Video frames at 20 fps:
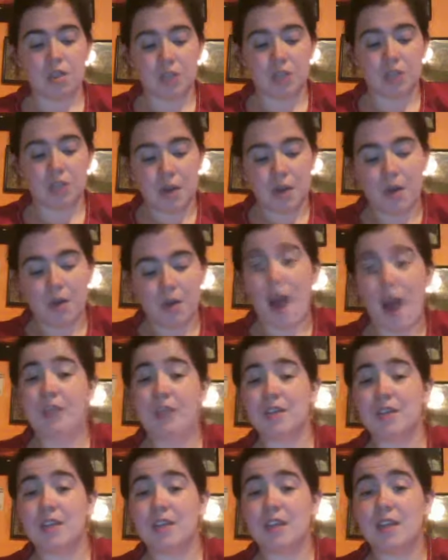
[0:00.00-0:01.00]
So, I
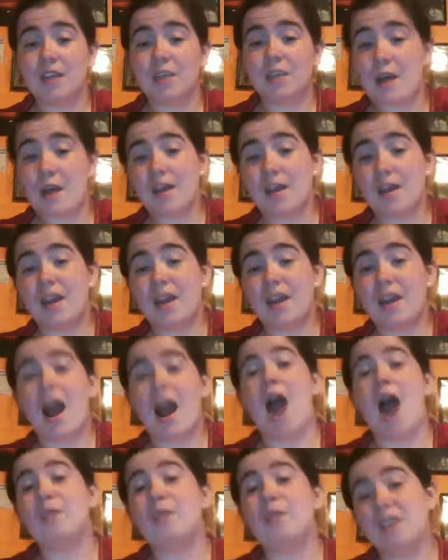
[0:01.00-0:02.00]
think that's about it.
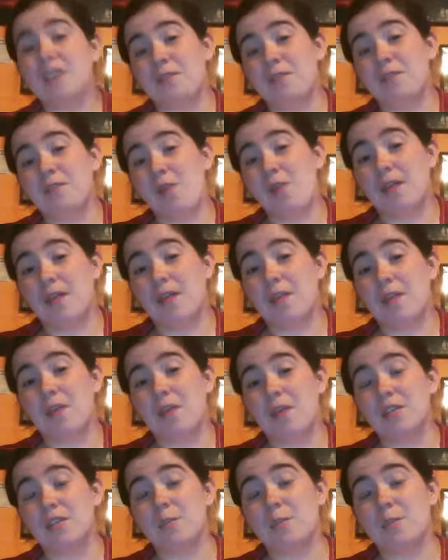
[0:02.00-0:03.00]
I would definitely
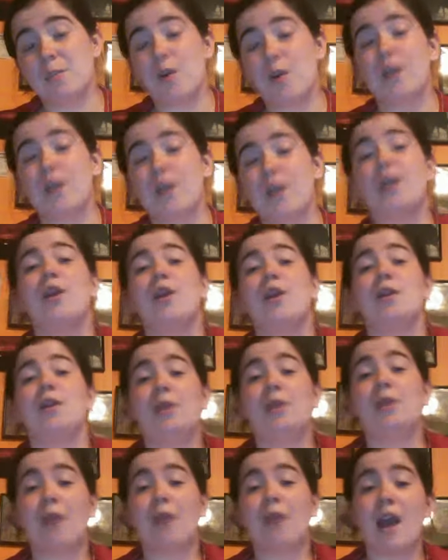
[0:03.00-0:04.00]
recommend this book.
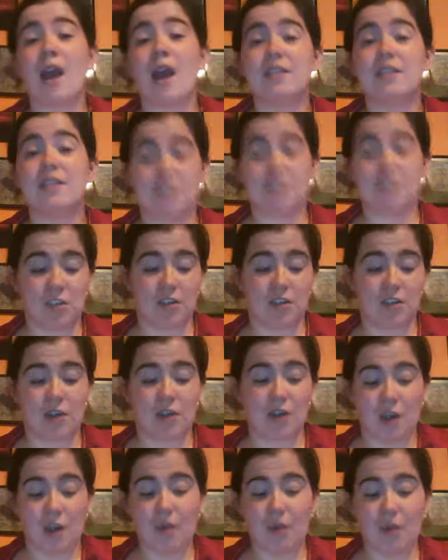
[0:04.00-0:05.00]
You guys should
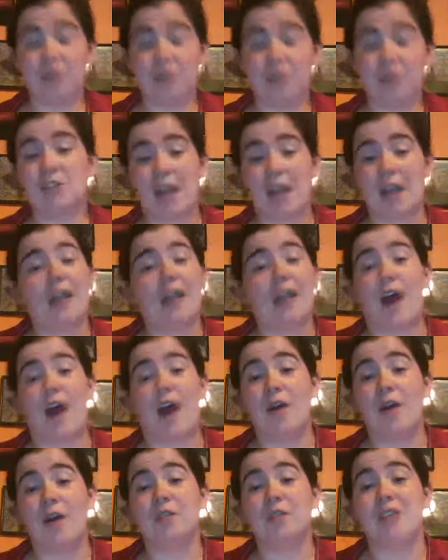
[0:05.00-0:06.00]
go check it
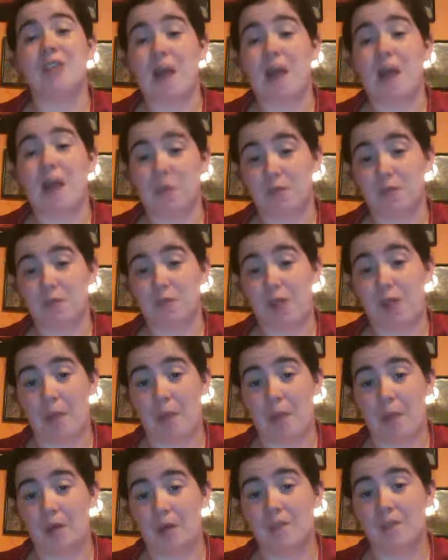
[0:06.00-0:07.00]
out. It was absolutely
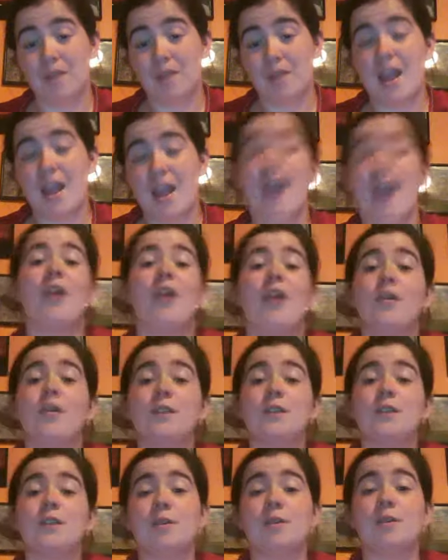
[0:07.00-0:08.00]
phenomenal. And
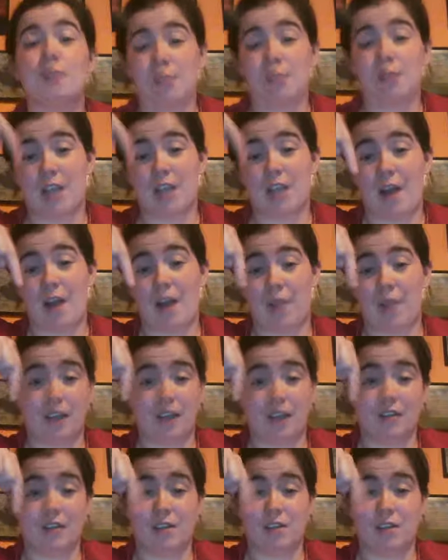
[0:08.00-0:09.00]
also, go check out
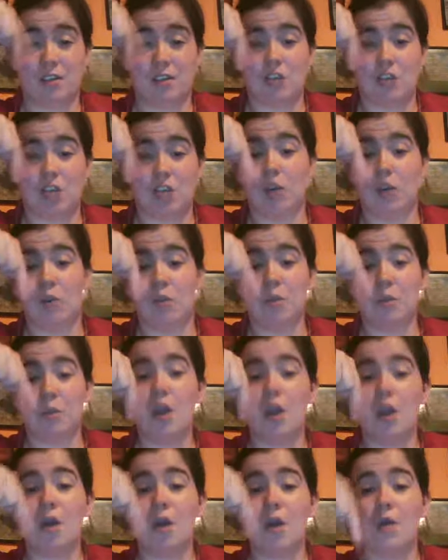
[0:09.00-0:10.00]
Regan's channel
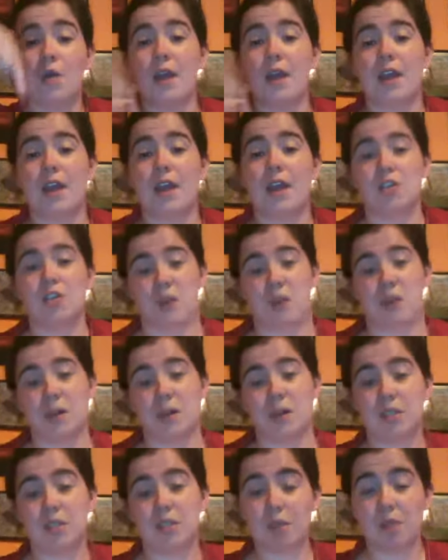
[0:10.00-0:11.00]
below and show
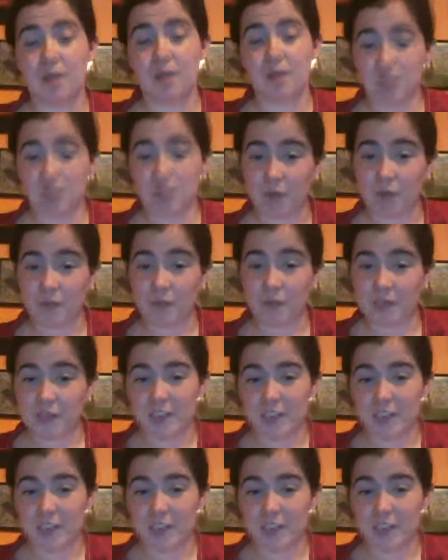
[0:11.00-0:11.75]
her some love, too.